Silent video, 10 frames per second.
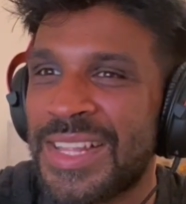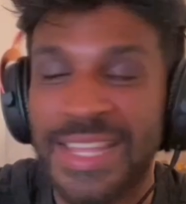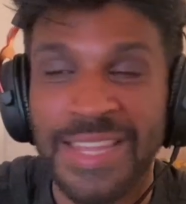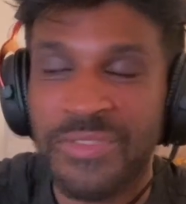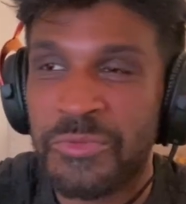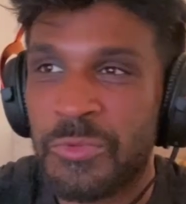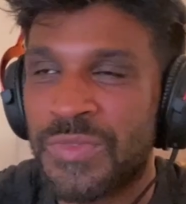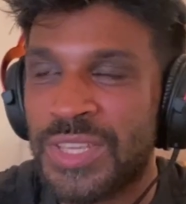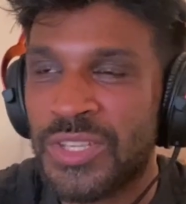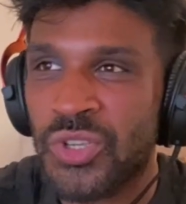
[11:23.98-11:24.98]
Even
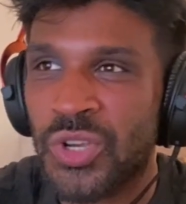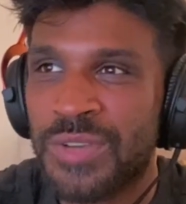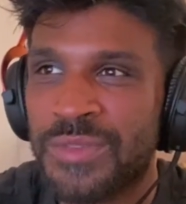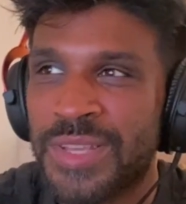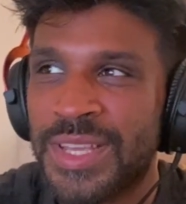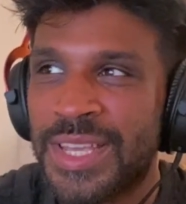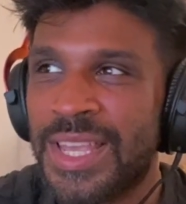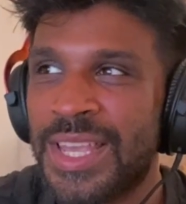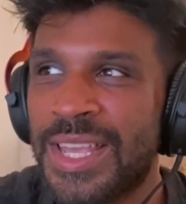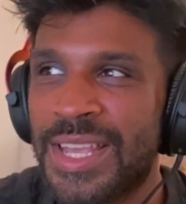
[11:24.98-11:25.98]
with this song,
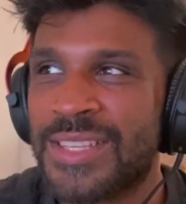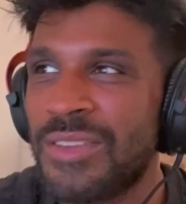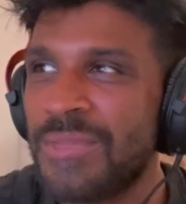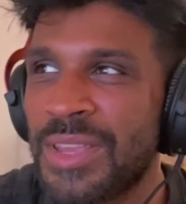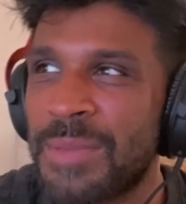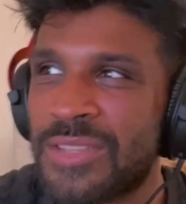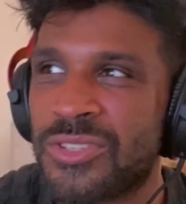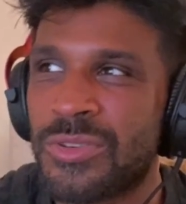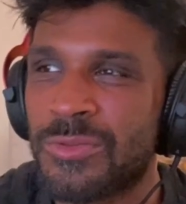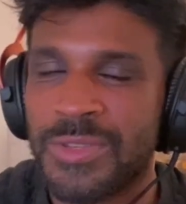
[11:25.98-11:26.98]
something about
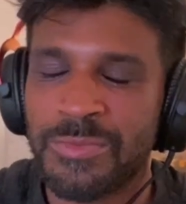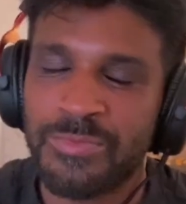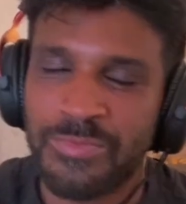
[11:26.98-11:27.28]
this song was